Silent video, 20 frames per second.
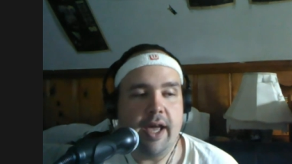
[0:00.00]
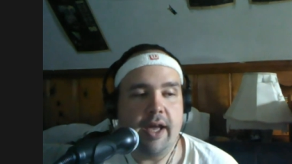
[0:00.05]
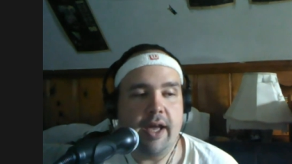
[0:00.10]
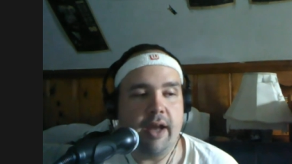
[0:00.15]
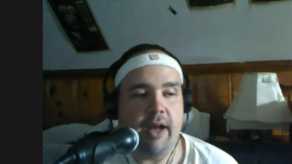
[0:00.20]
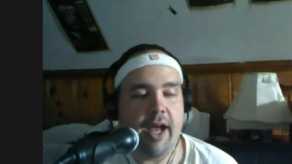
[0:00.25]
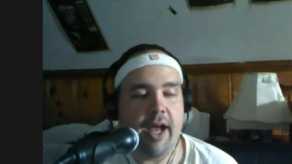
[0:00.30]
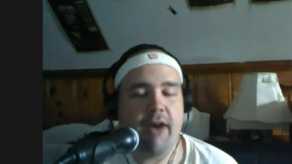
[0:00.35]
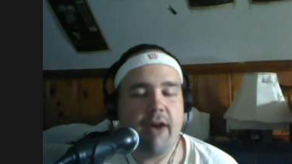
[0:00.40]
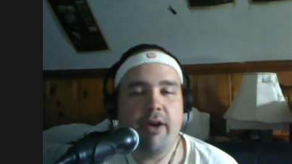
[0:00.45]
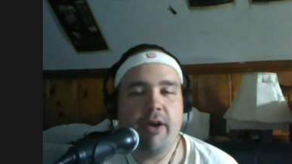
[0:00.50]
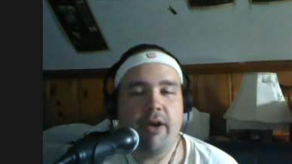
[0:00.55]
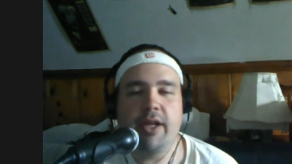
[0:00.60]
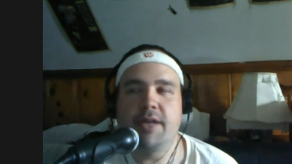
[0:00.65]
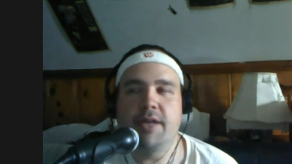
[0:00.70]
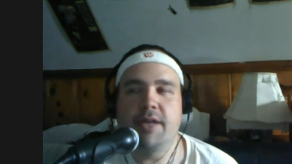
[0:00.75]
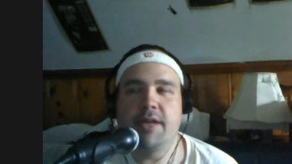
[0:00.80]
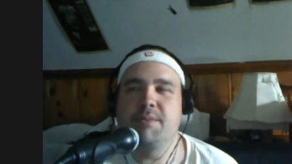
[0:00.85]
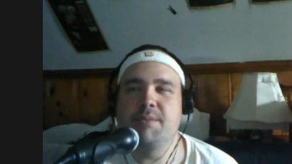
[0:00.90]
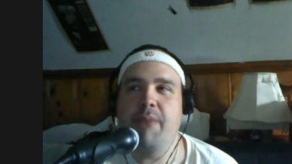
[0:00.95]
And
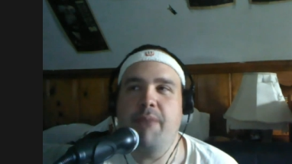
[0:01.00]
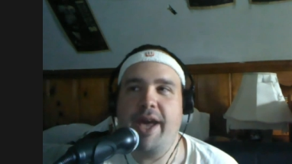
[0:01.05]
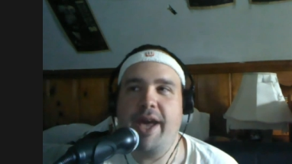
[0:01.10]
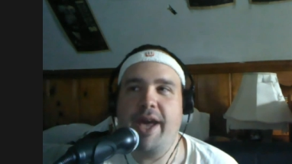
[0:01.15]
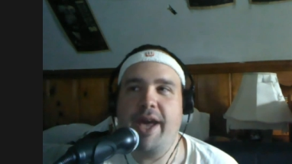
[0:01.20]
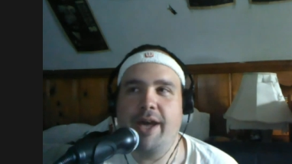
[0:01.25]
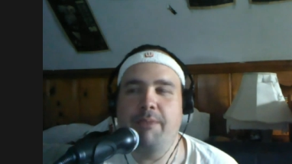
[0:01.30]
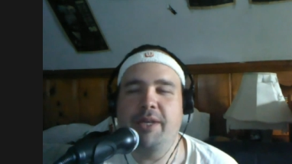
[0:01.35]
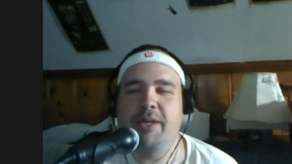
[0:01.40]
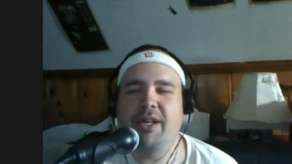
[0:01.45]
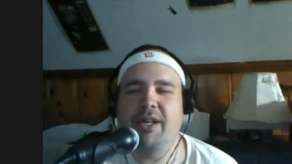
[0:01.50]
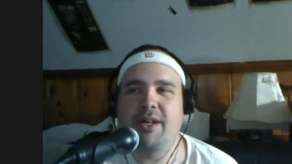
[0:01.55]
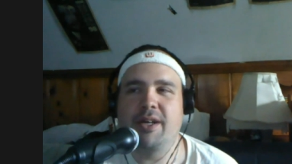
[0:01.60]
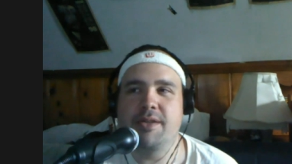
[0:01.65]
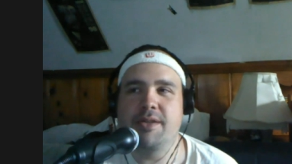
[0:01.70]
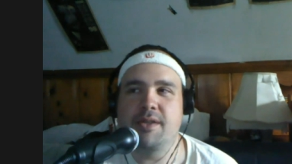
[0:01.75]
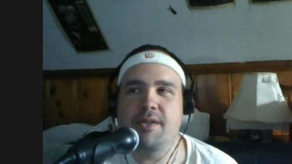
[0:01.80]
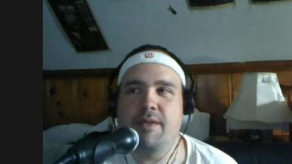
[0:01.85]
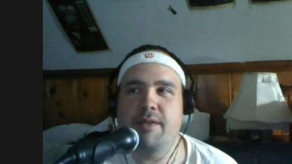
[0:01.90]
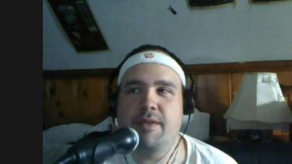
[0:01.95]
Harry is mad
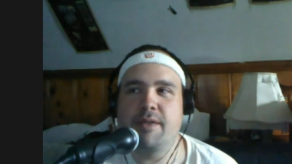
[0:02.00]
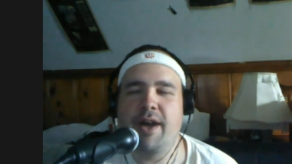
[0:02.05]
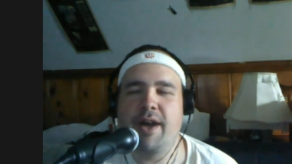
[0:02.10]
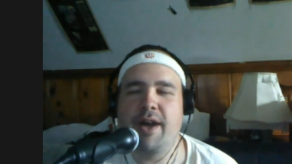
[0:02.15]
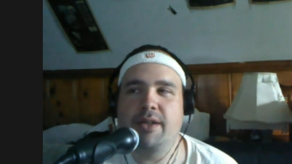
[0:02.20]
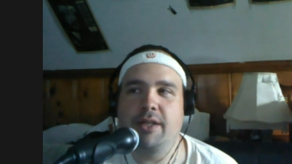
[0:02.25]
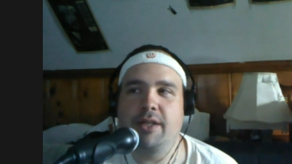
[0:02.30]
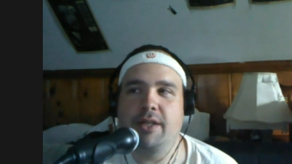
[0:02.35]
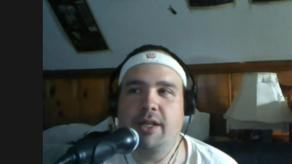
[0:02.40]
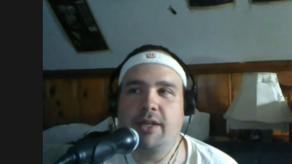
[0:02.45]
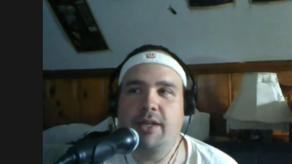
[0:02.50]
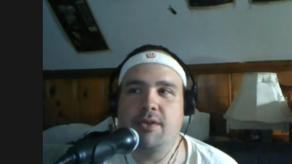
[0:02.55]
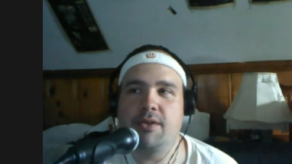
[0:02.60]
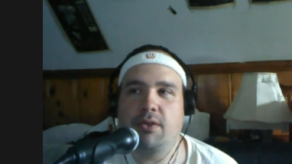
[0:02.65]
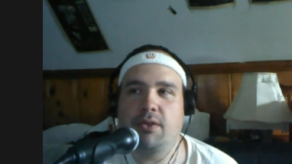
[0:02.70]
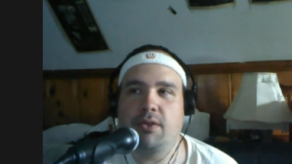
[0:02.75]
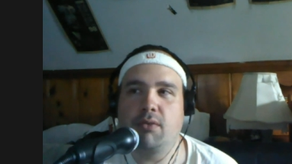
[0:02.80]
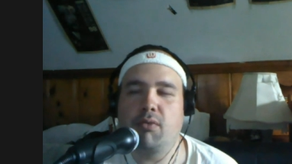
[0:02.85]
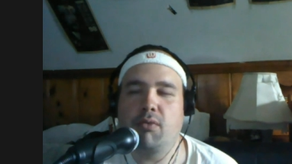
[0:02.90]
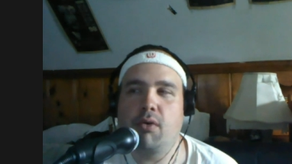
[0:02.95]
because of the fact that
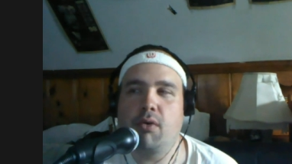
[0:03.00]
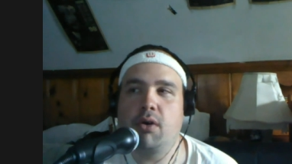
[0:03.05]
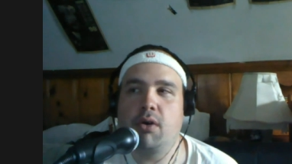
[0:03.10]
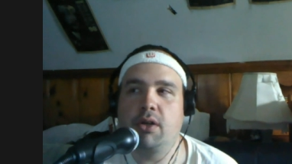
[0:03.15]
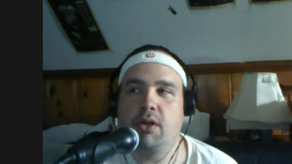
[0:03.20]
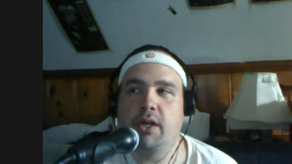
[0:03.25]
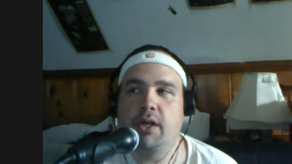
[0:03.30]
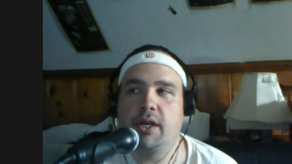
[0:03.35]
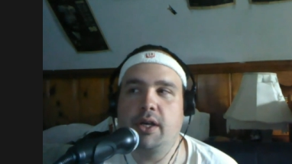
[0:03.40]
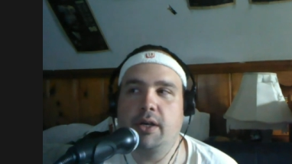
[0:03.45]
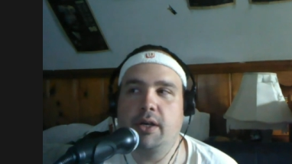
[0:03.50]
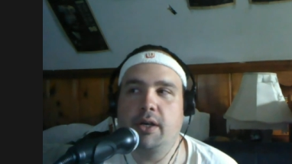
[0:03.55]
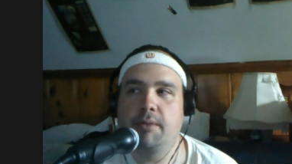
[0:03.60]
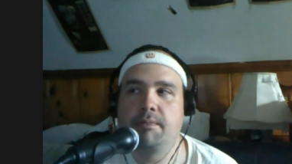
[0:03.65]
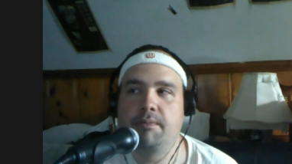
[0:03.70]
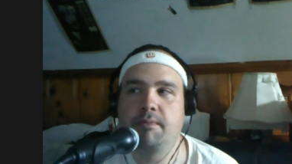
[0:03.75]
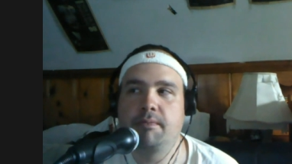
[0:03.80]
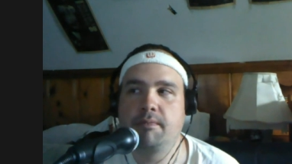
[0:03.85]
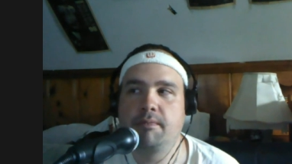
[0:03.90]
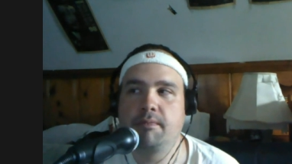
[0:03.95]
they took the
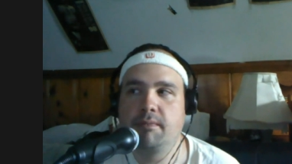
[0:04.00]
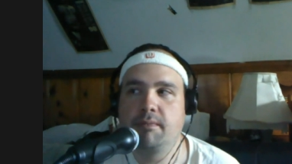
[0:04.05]
wrong